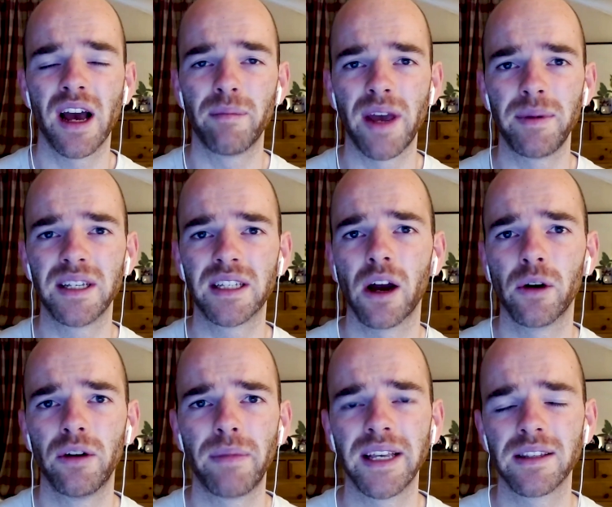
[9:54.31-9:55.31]
and maybe
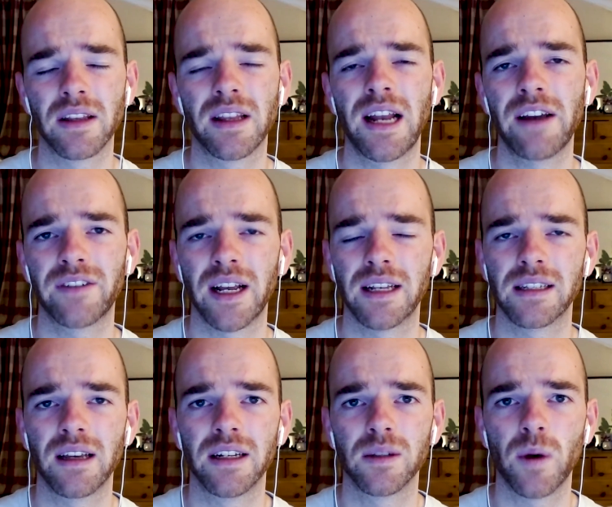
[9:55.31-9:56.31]
Tyrone Mings on the left-hand
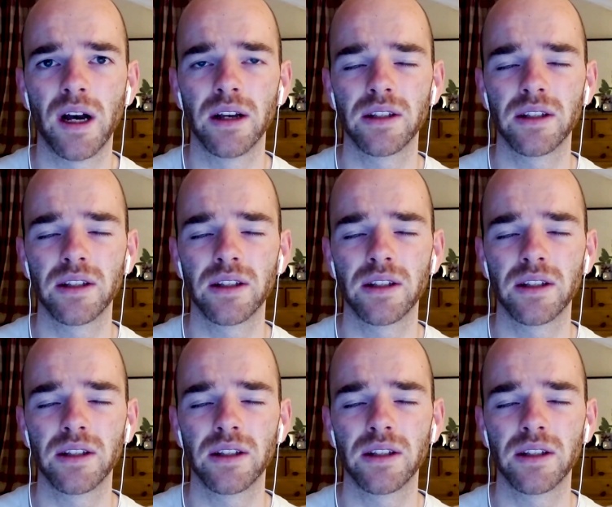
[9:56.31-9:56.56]
side as well.